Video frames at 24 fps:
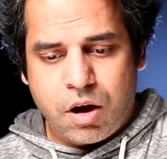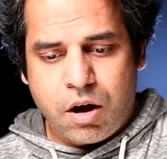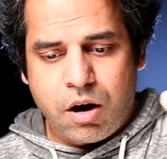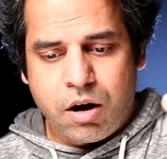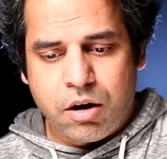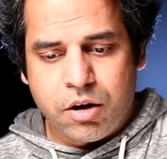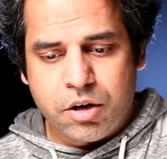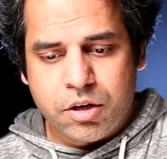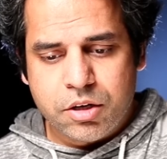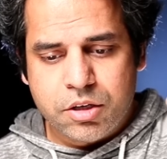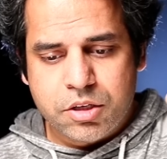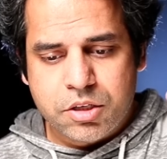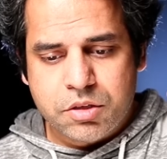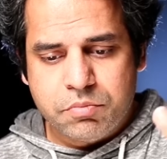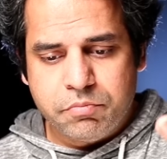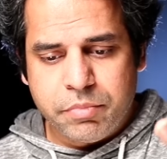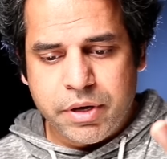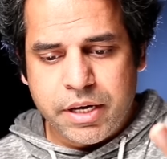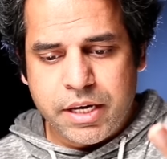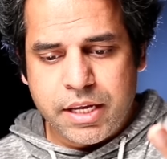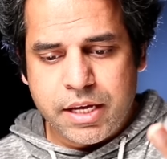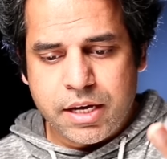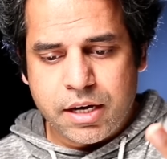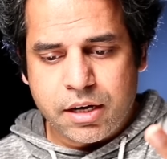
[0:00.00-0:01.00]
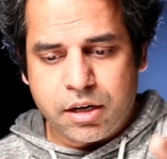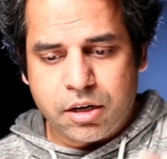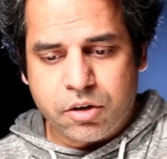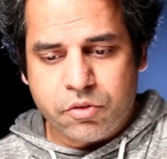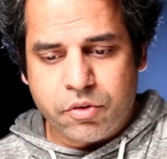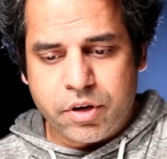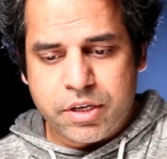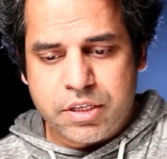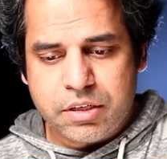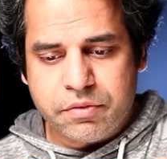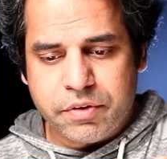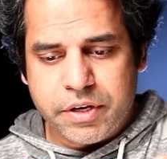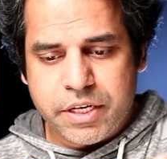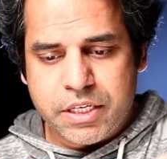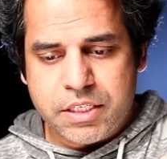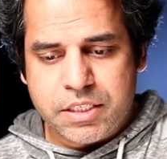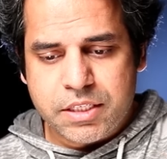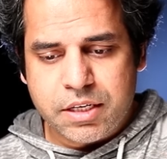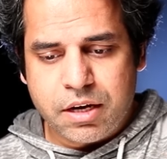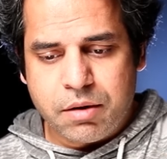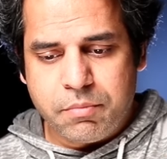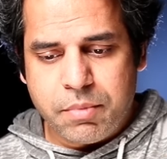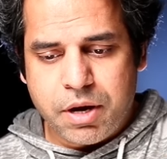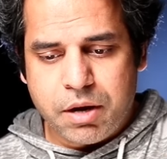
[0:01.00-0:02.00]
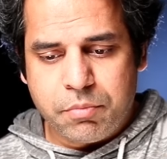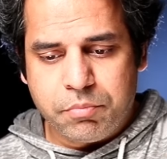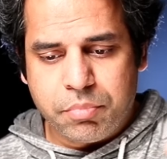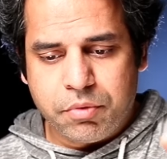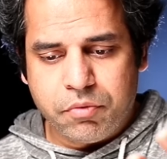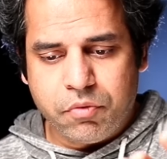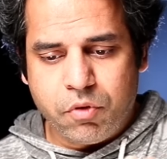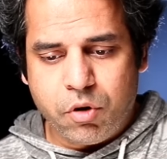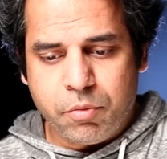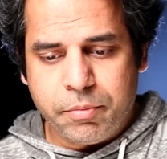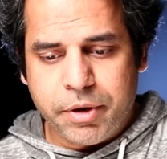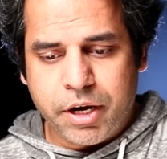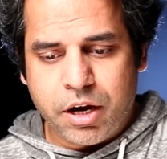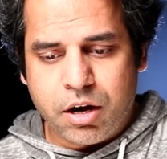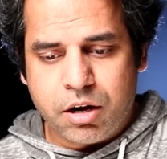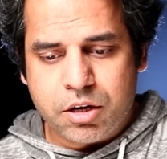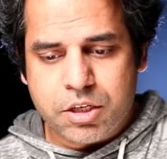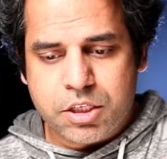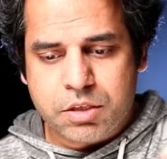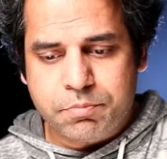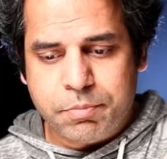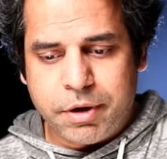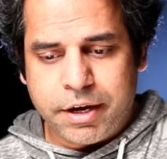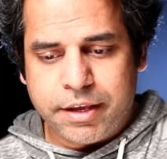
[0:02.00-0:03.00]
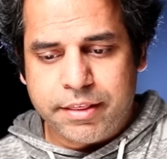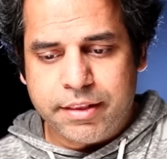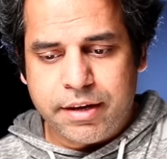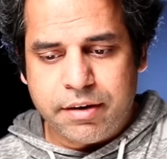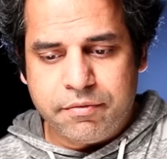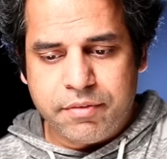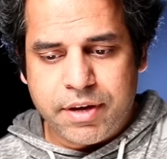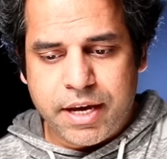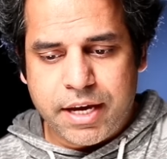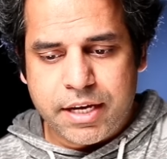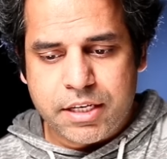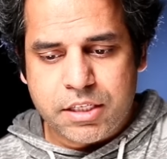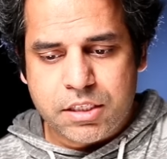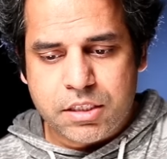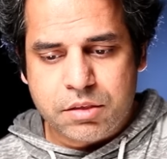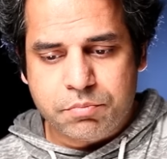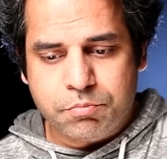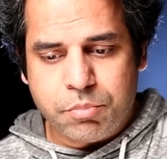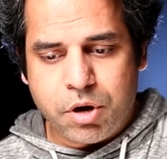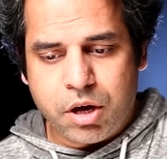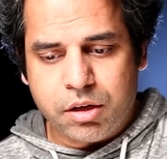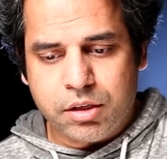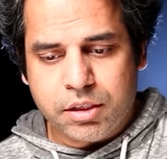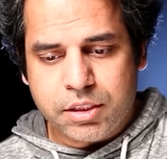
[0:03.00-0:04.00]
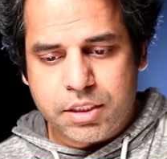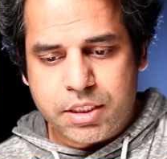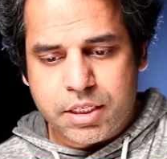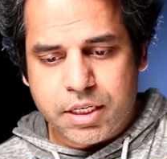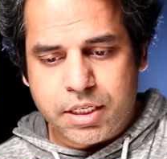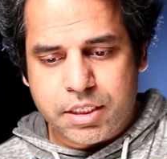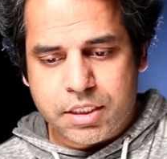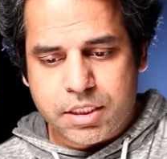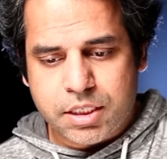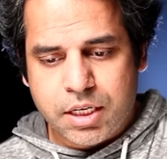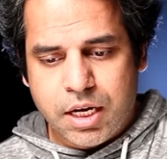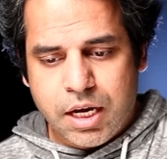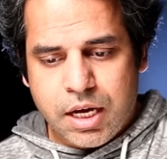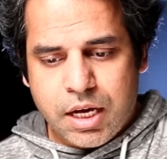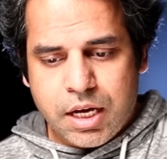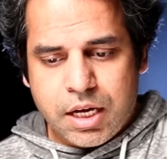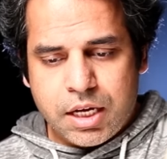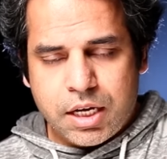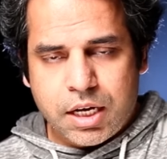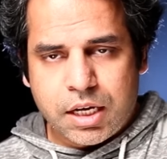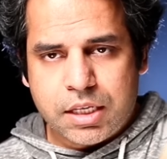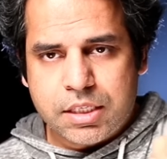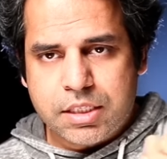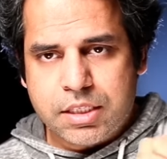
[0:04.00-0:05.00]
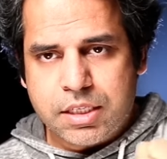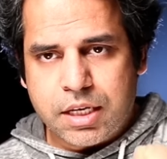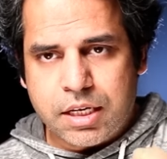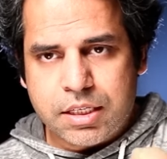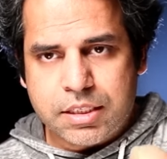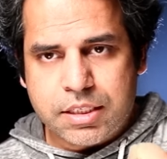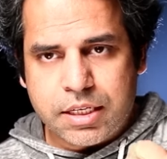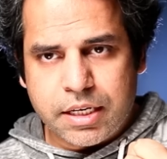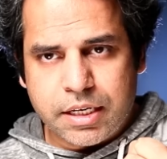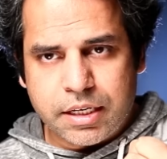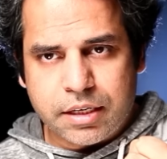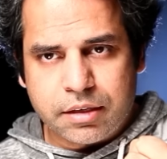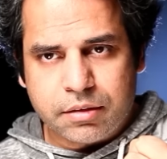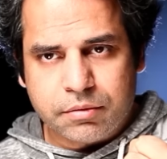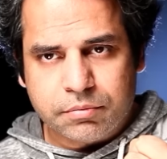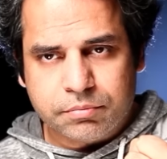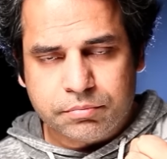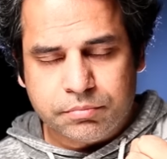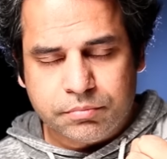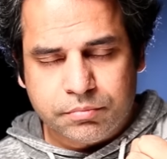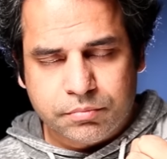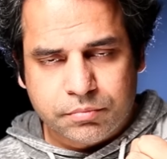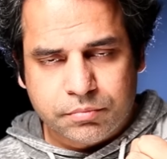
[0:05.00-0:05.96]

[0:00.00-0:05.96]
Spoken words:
arts, media, creativity, cinema, performing arts, speculative gains, politics, consulting,